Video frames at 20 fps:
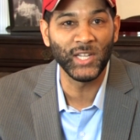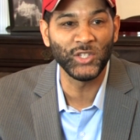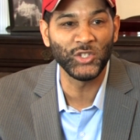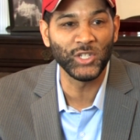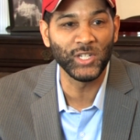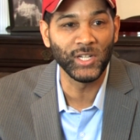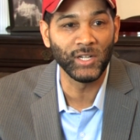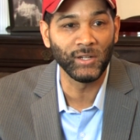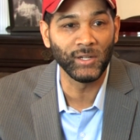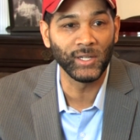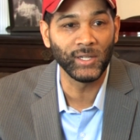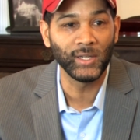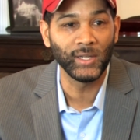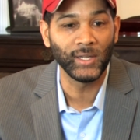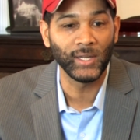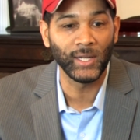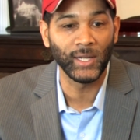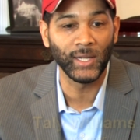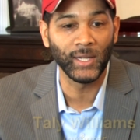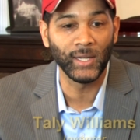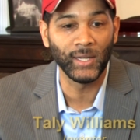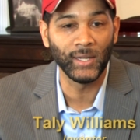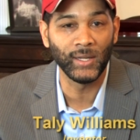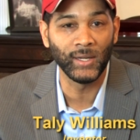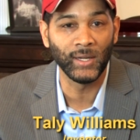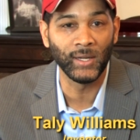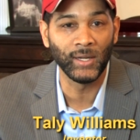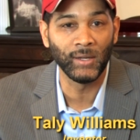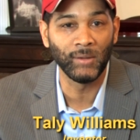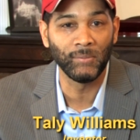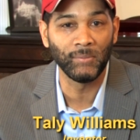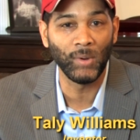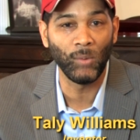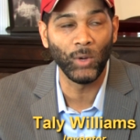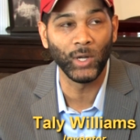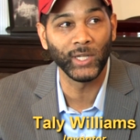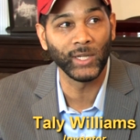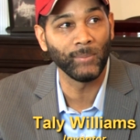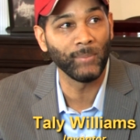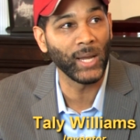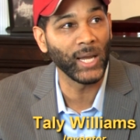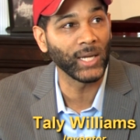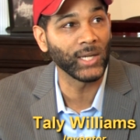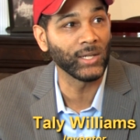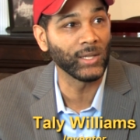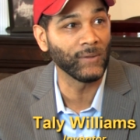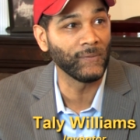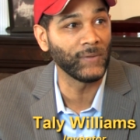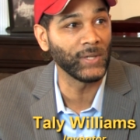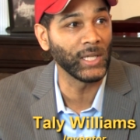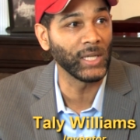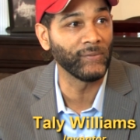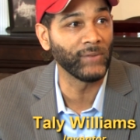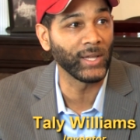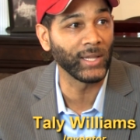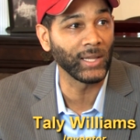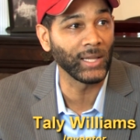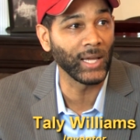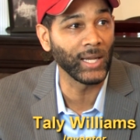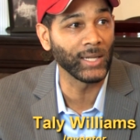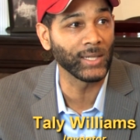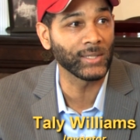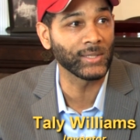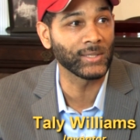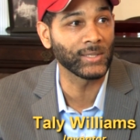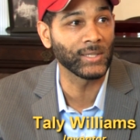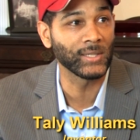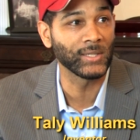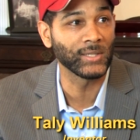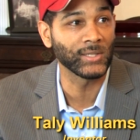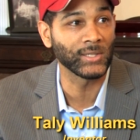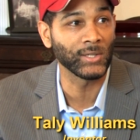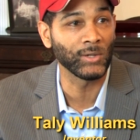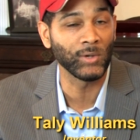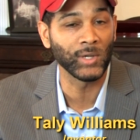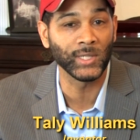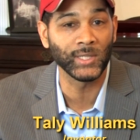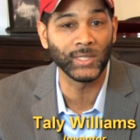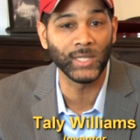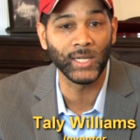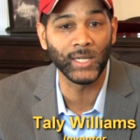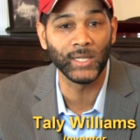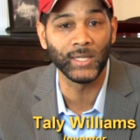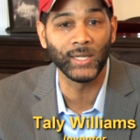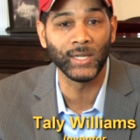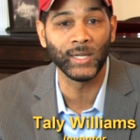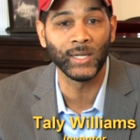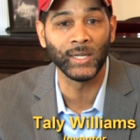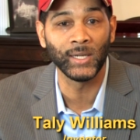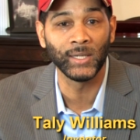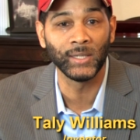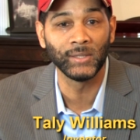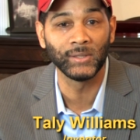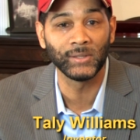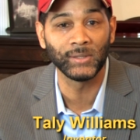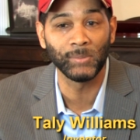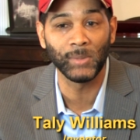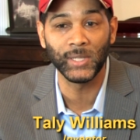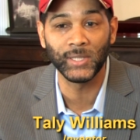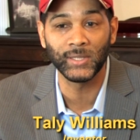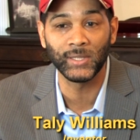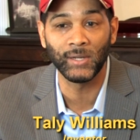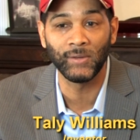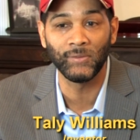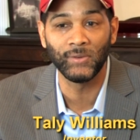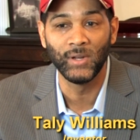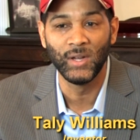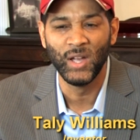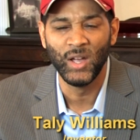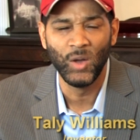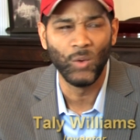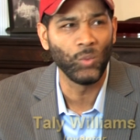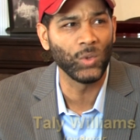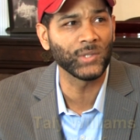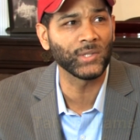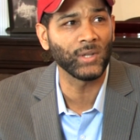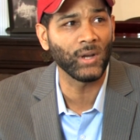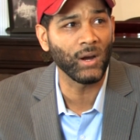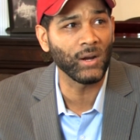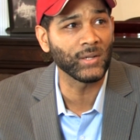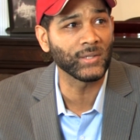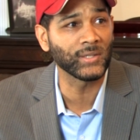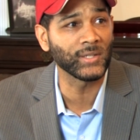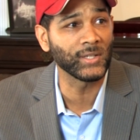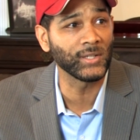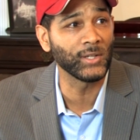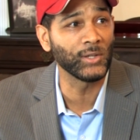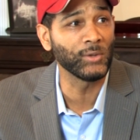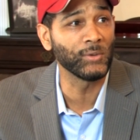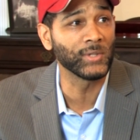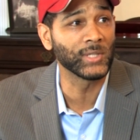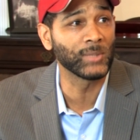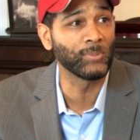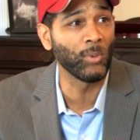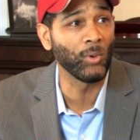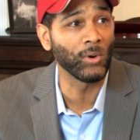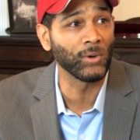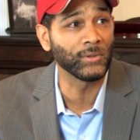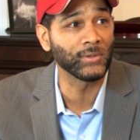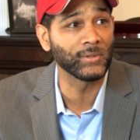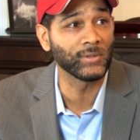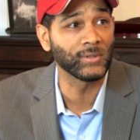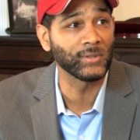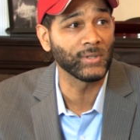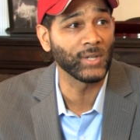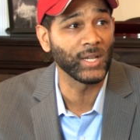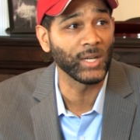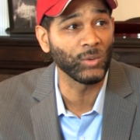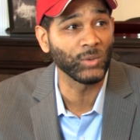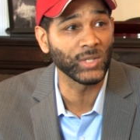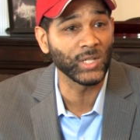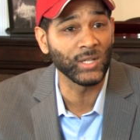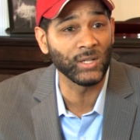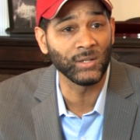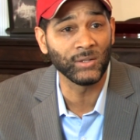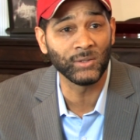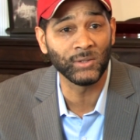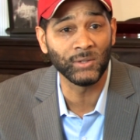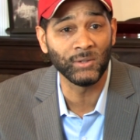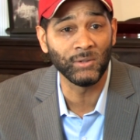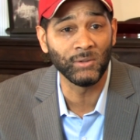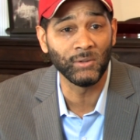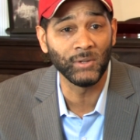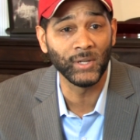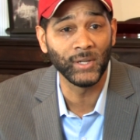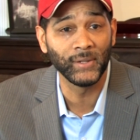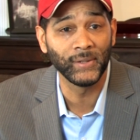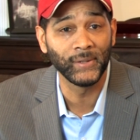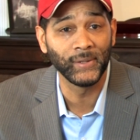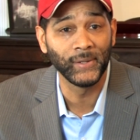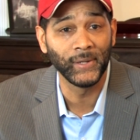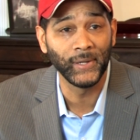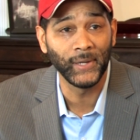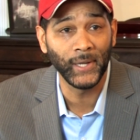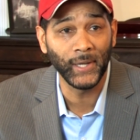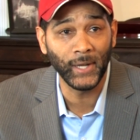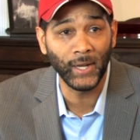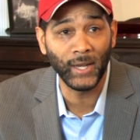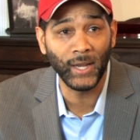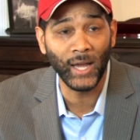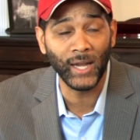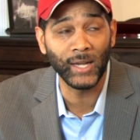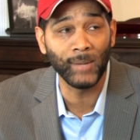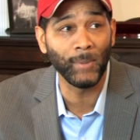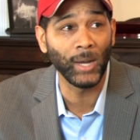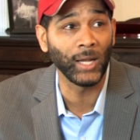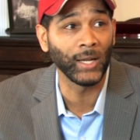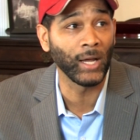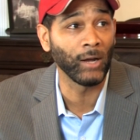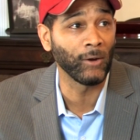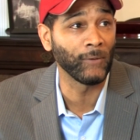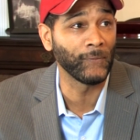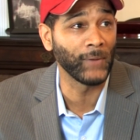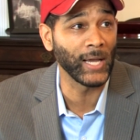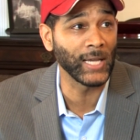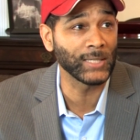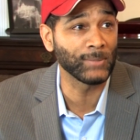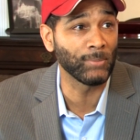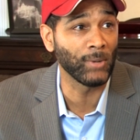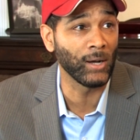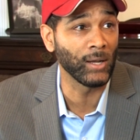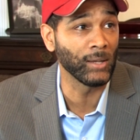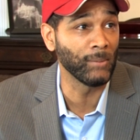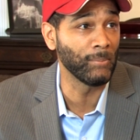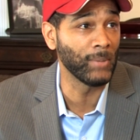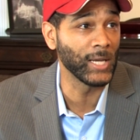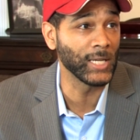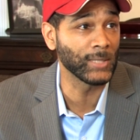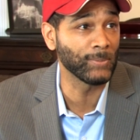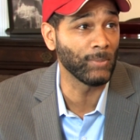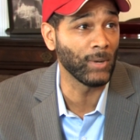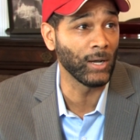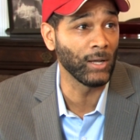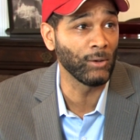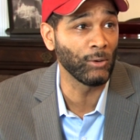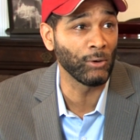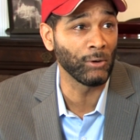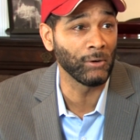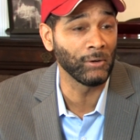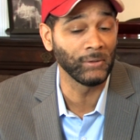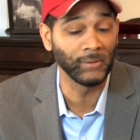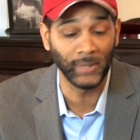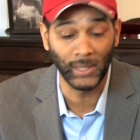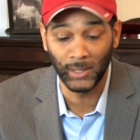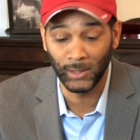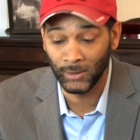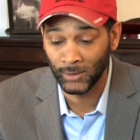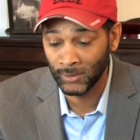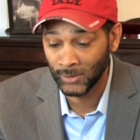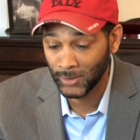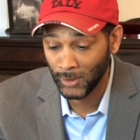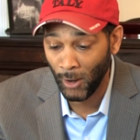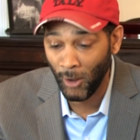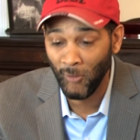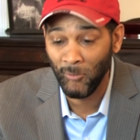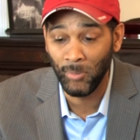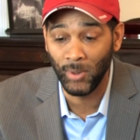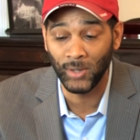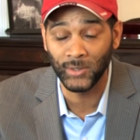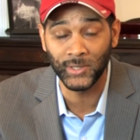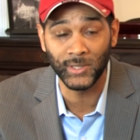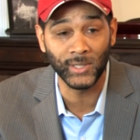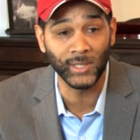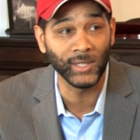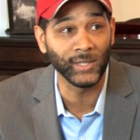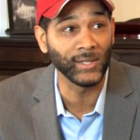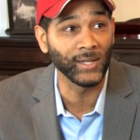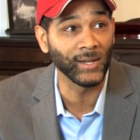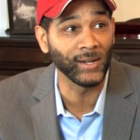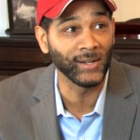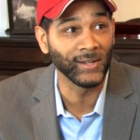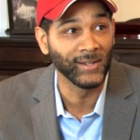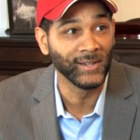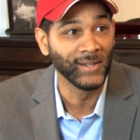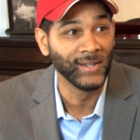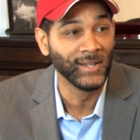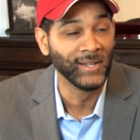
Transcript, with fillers: engineering, and um, I wanted to get back into the field of athletics. So I said uh, to myself, what's the hardest thing to do in sports? And it was either to hit a 90 mile an hour fastball in baseball or a little golf ball sitting there.